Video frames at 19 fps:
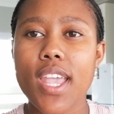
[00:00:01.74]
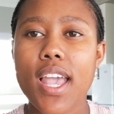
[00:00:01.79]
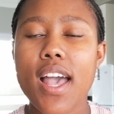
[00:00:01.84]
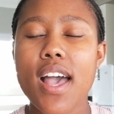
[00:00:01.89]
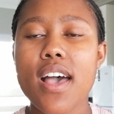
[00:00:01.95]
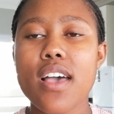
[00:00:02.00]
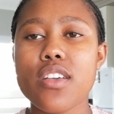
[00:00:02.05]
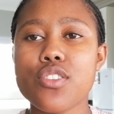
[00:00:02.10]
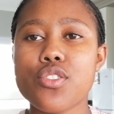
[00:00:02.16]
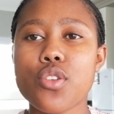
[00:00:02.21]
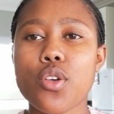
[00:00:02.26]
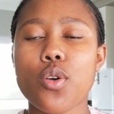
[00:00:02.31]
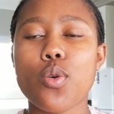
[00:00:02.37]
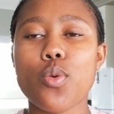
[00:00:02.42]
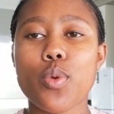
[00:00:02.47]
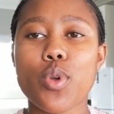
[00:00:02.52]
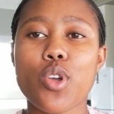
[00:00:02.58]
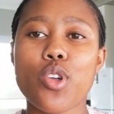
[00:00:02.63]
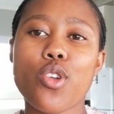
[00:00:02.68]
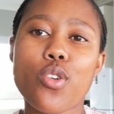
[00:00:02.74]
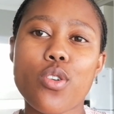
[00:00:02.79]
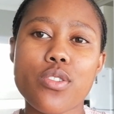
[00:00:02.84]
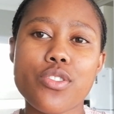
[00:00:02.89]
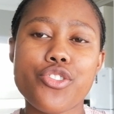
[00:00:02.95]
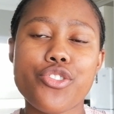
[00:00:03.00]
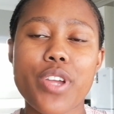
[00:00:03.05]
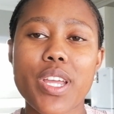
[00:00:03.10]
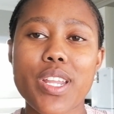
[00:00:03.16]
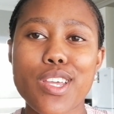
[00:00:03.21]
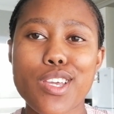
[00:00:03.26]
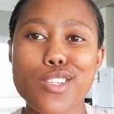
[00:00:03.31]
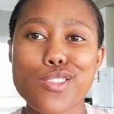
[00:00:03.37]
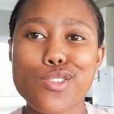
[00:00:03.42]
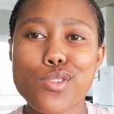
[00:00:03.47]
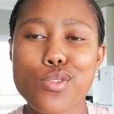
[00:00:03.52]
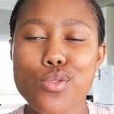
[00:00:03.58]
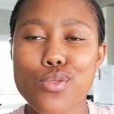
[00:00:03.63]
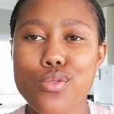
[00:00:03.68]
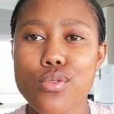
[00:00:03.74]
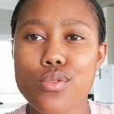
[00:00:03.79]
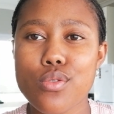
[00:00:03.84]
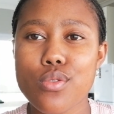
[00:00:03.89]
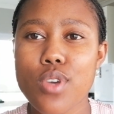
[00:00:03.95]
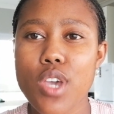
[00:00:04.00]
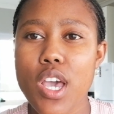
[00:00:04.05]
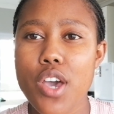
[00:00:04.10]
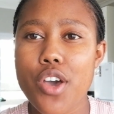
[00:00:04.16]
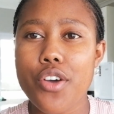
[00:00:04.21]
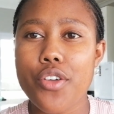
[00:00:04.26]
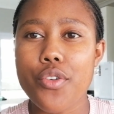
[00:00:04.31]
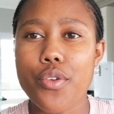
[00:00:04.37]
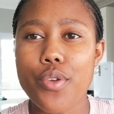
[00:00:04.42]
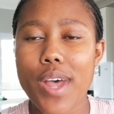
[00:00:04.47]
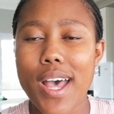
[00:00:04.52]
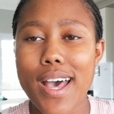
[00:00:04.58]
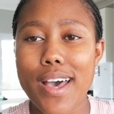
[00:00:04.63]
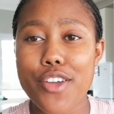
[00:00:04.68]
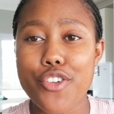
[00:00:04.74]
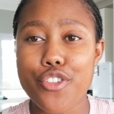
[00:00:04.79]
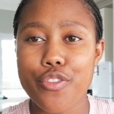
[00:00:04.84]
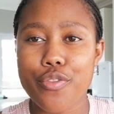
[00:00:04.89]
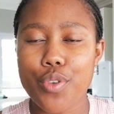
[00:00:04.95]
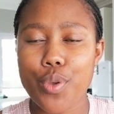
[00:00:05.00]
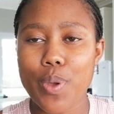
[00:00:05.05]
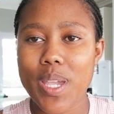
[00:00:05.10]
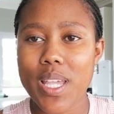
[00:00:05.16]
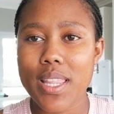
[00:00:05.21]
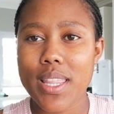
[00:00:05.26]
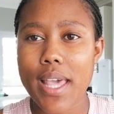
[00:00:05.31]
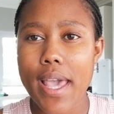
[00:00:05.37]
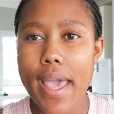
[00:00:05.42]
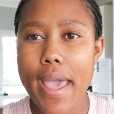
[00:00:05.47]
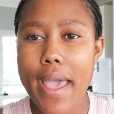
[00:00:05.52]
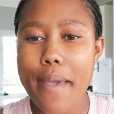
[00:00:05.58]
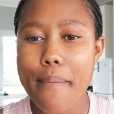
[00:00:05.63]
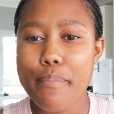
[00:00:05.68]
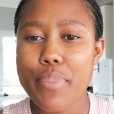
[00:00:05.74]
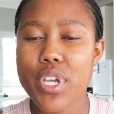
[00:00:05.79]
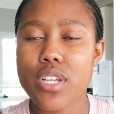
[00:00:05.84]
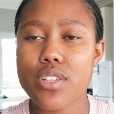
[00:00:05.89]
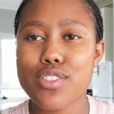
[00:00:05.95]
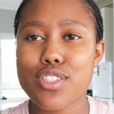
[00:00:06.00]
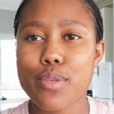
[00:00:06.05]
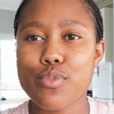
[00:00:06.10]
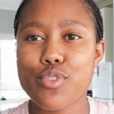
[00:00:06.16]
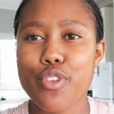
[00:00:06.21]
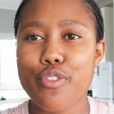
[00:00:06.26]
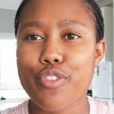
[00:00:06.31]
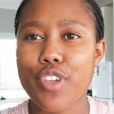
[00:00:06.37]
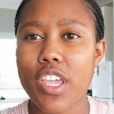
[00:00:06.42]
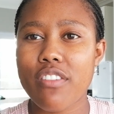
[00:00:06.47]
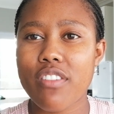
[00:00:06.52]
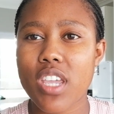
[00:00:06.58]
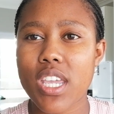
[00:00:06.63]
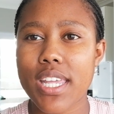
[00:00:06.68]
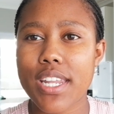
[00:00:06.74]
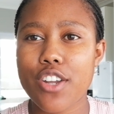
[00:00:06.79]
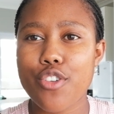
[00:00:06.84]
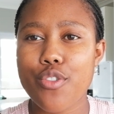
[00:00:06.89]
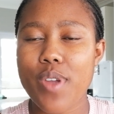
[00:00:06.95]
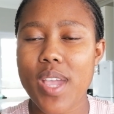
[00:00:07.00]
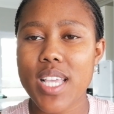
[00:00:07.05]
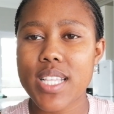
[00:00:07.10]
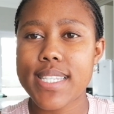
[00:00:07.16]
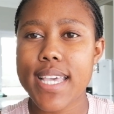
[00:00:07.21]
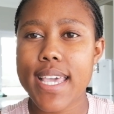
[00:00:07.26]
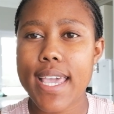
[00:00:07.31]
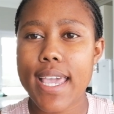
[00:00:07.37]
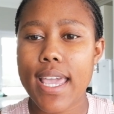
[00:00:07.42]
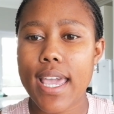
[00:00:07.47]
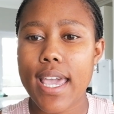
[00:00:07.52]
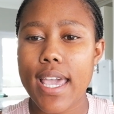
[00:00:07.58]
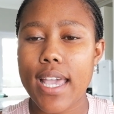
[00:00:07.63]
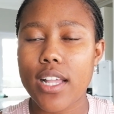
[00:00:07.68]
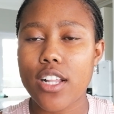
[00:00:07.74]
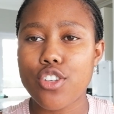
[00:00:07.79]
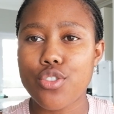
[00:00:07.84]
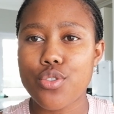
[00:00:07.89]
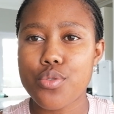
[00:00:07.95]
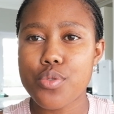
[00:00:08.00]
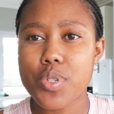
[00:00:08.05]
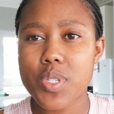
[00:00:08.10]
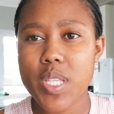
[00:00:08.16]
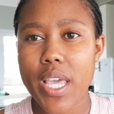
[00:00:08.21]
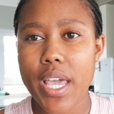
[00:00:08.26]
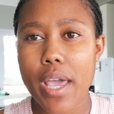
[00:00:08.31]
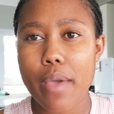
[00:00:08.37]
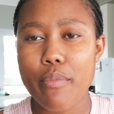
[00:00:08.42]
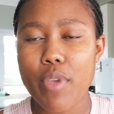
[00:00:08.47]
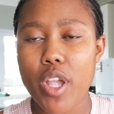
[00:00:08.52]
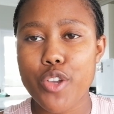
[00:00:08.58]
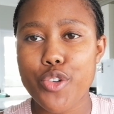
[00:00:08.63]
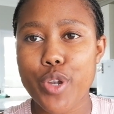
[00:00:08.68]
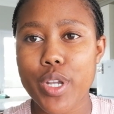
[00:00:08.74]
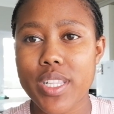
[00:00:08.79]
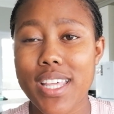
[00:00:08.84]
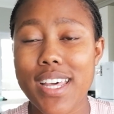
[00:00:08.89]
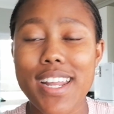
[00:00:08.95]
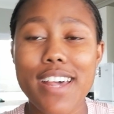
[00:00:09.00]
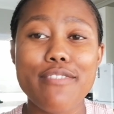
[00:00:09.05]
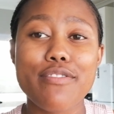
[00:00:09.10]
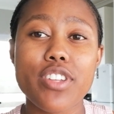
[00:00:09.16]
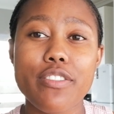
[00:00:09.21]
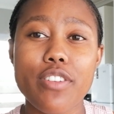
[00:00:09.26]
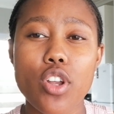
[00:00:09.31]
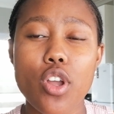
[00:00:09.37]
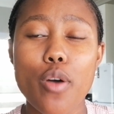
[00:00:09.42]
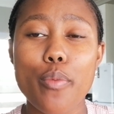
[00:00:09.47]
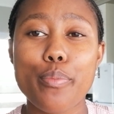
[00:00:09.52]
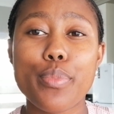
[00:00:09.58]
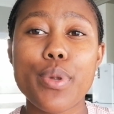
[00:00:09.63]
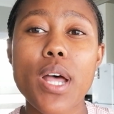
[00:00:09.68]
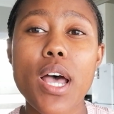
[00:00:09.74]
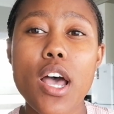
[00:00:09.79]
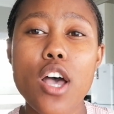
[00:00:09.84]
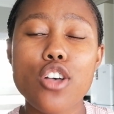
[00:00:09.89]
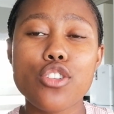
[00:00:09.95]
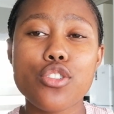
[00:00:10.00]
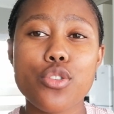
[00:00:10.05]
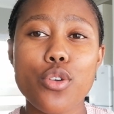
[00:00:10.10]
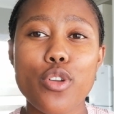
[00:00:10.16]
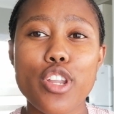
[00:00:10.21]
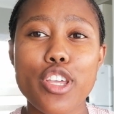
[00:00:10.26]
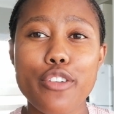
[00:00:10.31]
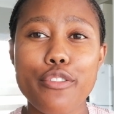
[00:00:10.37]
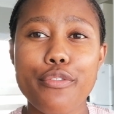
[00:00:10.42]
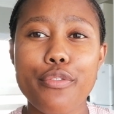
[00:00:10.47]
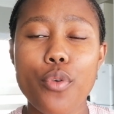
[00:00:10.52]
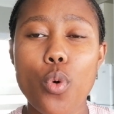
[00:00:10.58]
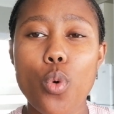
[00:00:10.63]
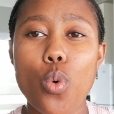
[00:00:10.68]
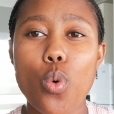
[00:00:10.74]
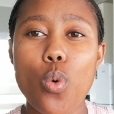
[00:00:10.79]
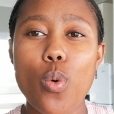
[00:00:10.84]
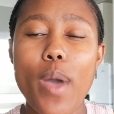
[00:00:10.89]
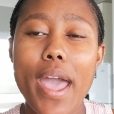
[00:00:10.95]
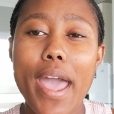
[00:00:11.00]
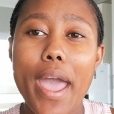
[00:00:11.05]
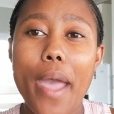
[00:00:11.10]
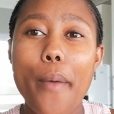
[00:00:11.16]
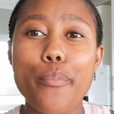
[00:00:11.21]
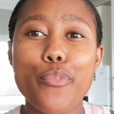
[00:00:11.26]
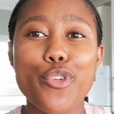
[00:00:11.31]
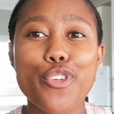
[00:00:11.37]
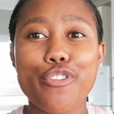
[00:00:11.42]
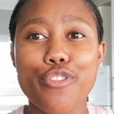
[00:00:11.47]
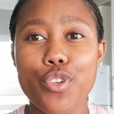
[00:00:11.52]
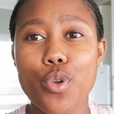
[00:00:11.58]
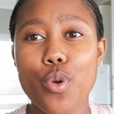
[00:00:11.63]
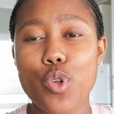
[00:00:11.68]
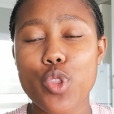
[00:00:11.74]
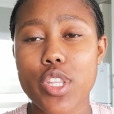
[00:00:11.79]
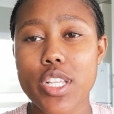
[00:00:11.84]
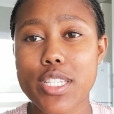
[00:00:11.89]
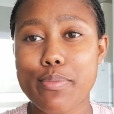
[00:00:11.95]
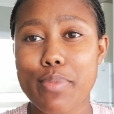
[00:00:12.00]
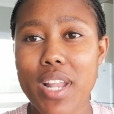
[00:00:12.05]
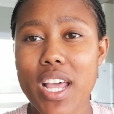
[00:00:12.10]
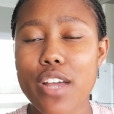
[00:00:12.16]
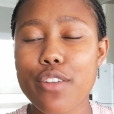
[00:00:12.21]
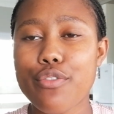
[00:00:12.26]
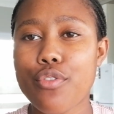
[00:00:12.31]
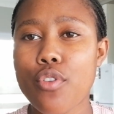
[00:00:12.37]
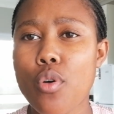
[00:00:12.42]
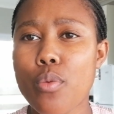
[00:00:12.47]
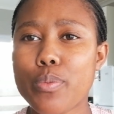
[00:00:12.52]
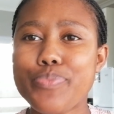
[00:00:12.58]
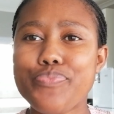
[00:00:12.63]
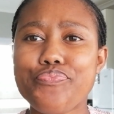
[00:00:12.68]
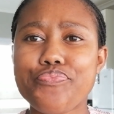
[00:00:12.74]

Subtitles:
Hi, so we're gonna go straight into reviewing the app in terms of giving it a rating and using a metric that I've developed solely for app review on this platform.